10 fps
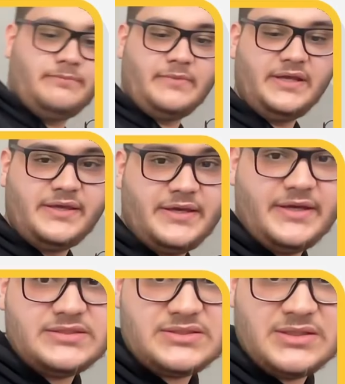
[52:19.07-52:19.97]
my
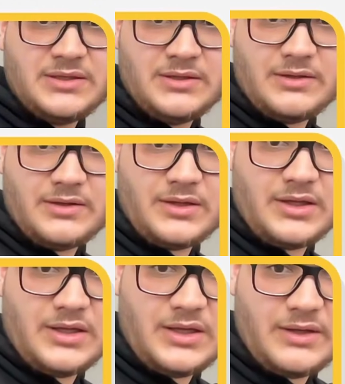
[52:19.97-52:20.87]
case,
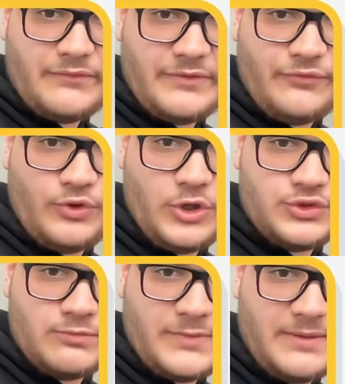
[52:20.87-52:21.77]
if you go
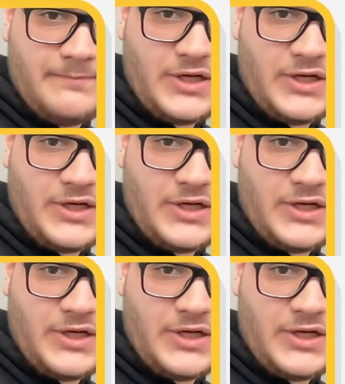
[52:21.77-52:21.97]
to my bar